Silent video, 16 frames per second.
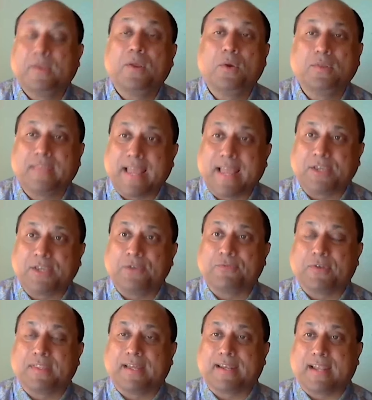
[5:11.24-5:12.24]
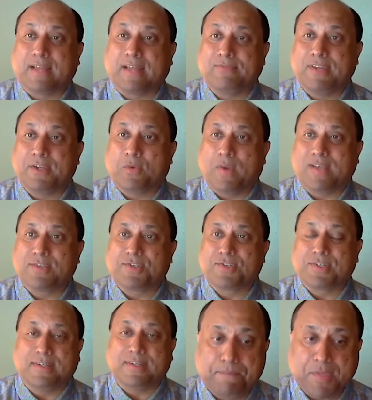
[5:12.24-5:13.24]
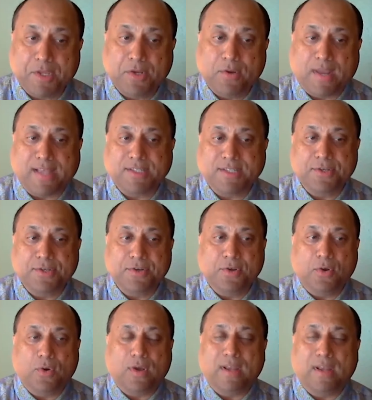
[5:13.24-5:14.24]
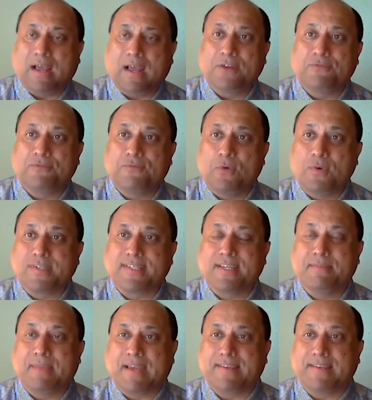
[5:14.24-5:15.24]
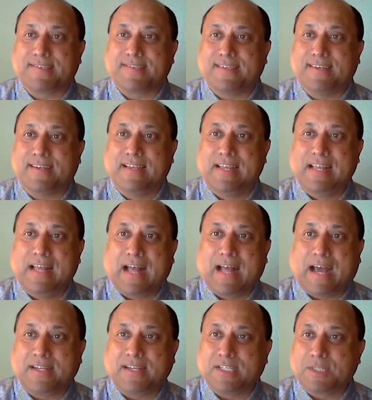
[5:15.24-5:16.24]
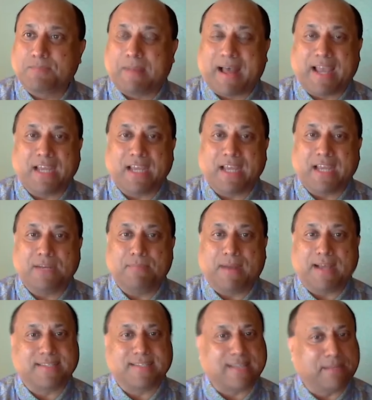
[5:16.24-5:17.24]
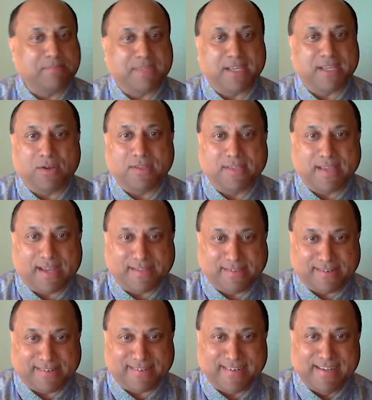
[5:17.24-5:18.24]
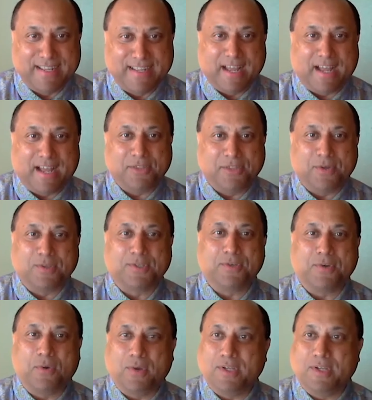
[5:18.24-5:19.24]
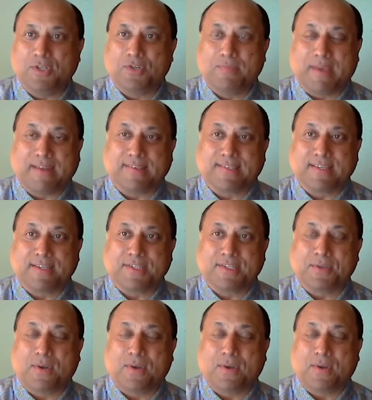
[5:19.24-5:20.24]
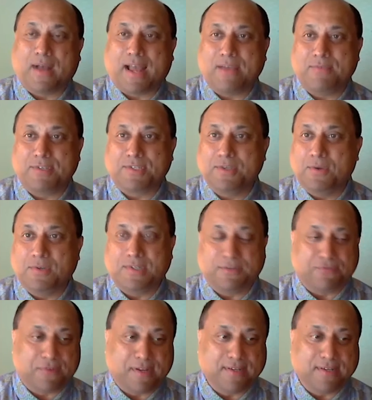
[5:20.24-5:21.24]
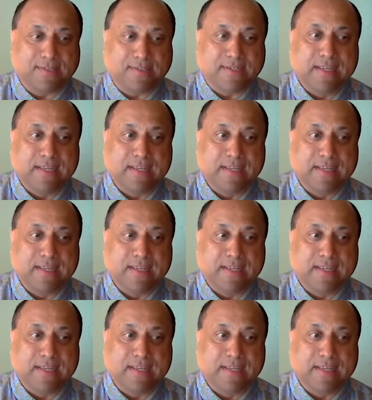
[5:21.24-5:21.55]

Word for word: No, thank you for that lovely question. You know, as you know, a lot of folks in medicine are inspired by something or the other, those who go into medicine. So I was no different.